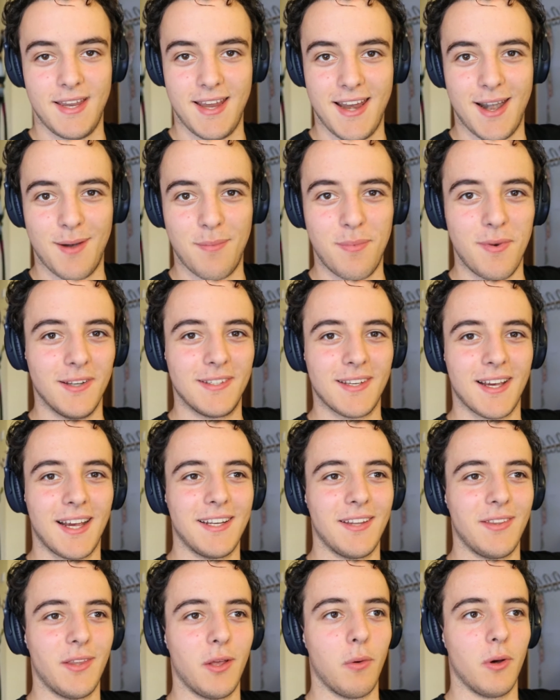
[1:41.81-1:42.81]
there, but
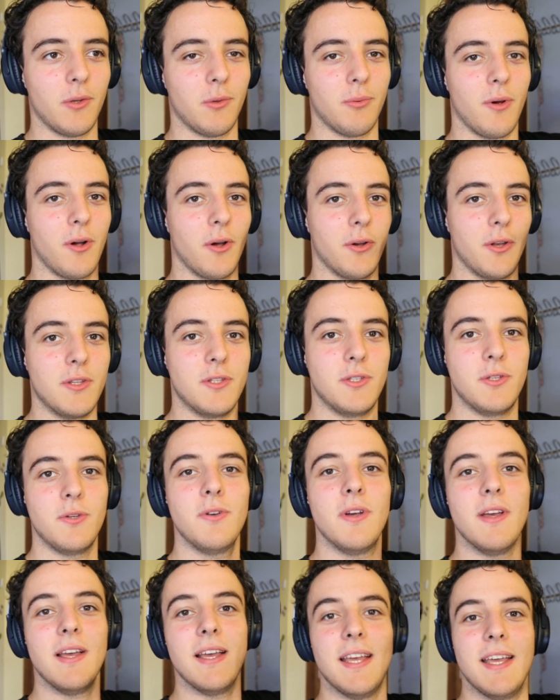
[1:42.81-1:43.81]
I don't know what we are going to
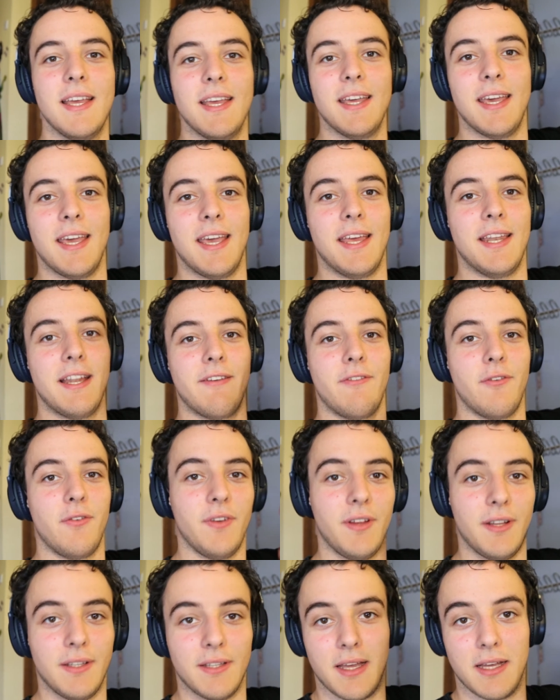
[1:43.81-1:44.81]
do and
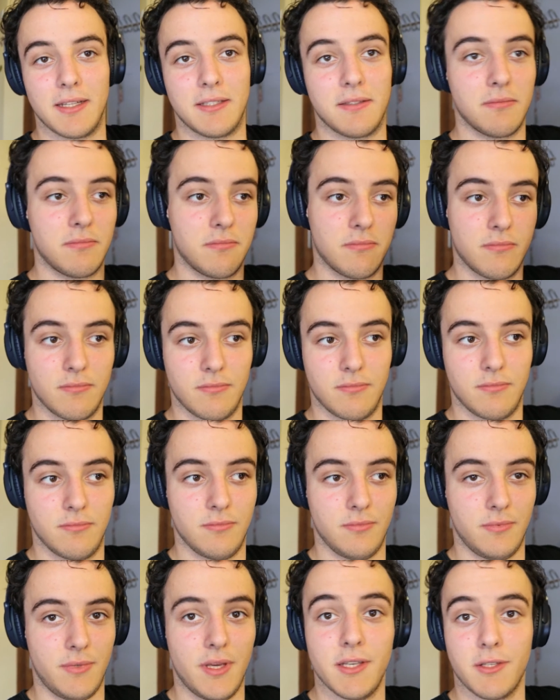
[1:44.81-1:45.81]
everything that
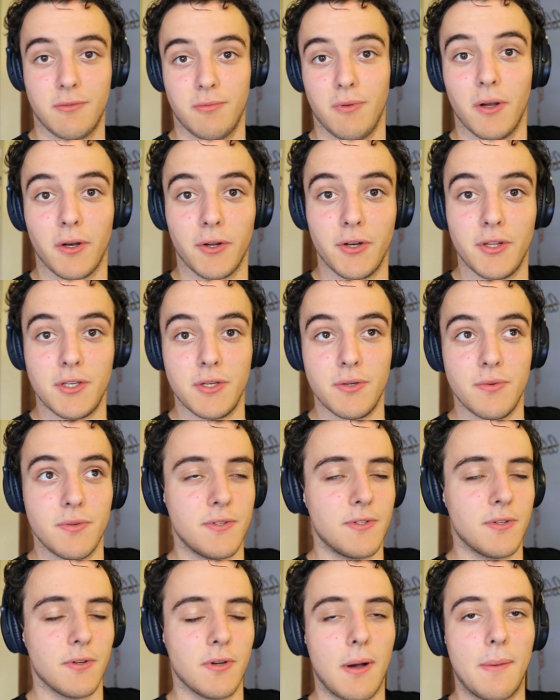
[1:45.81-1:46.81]
yes we are going to do
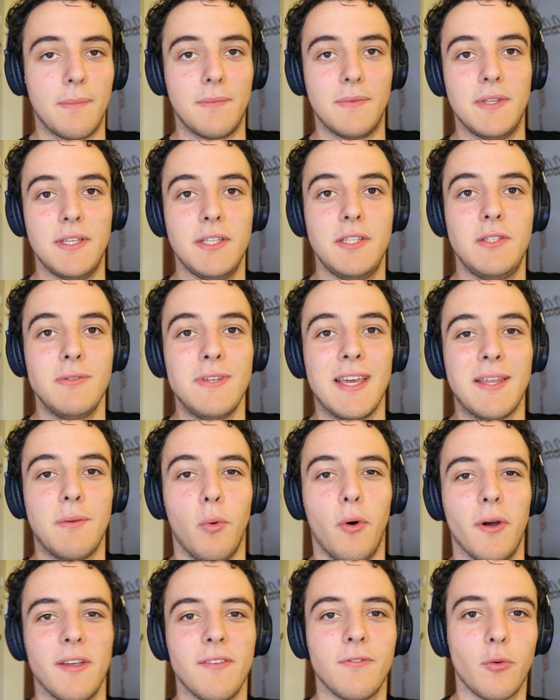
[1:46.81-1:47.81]
so i need to
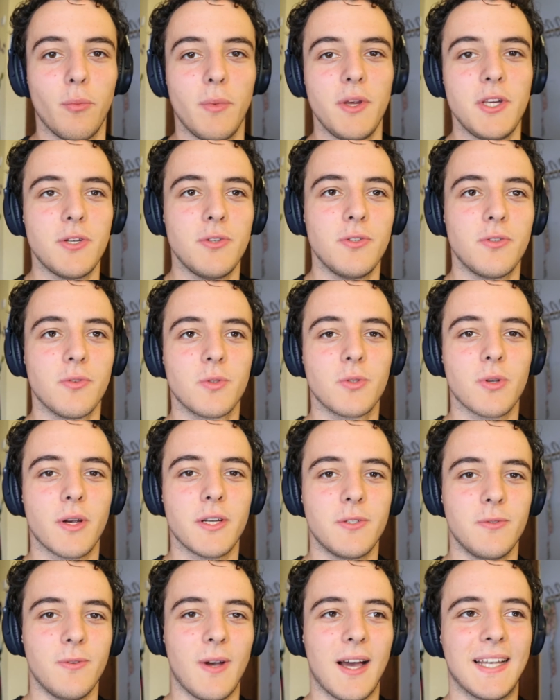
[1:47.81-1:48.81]
get more information to
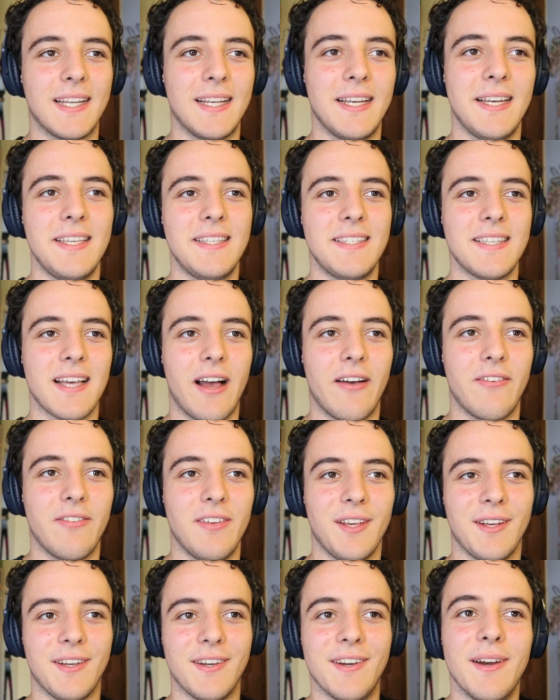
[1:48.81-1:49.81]
try to at least
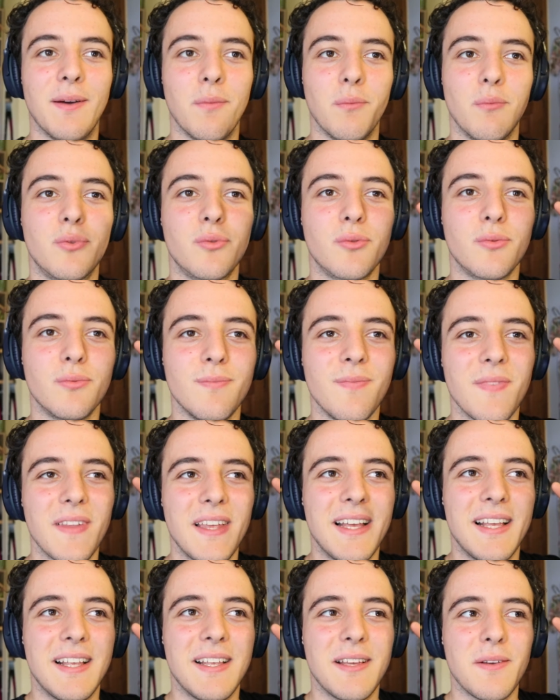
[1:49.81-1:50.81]
having a, br
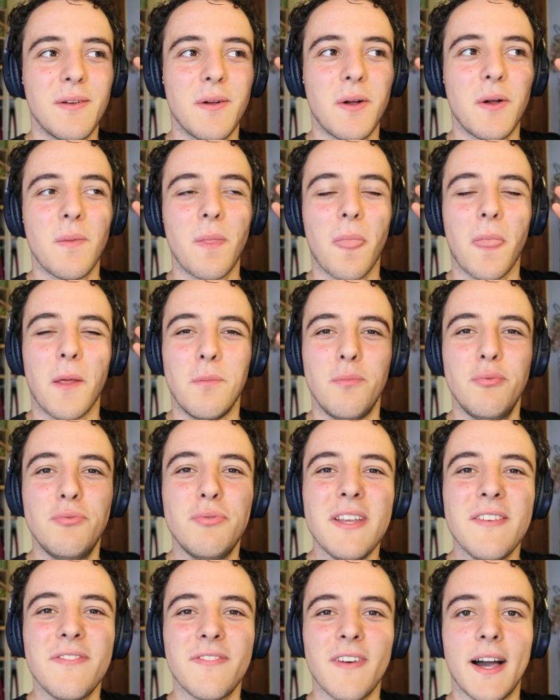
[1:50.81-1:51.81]
a
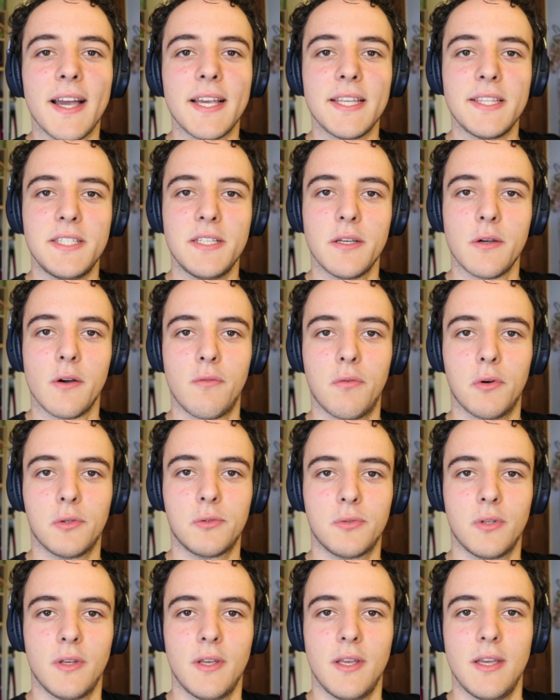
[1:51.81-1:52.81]
brief idea of
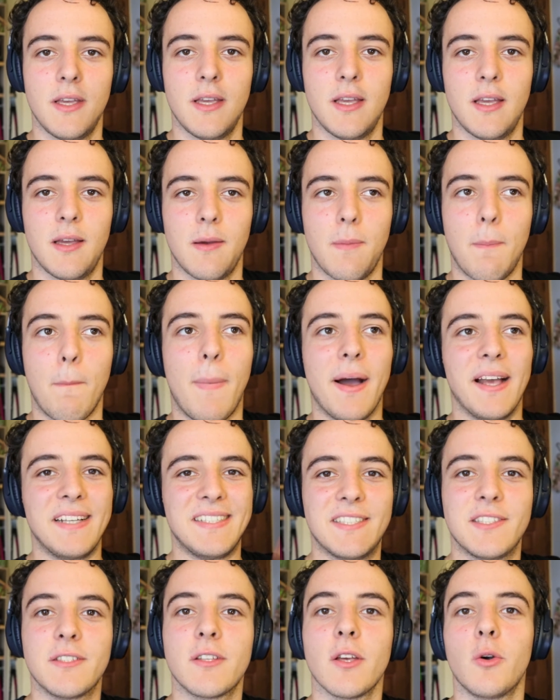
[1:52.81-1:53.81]
what my
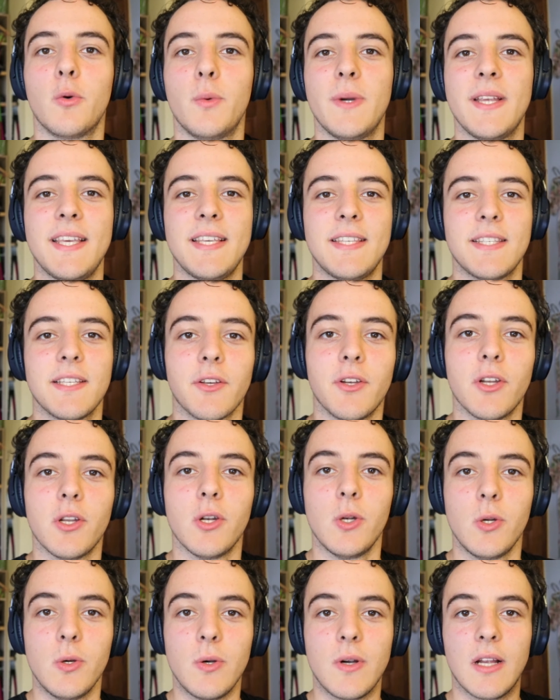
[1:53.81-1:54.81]
story is
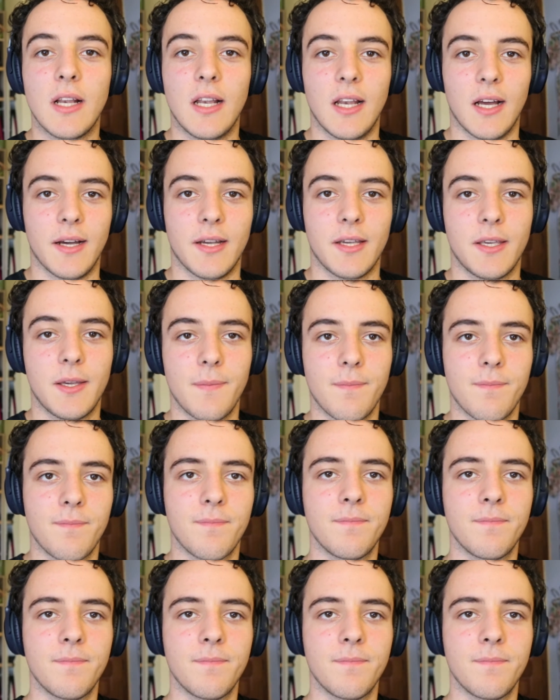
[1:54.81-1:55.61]
gonna look like.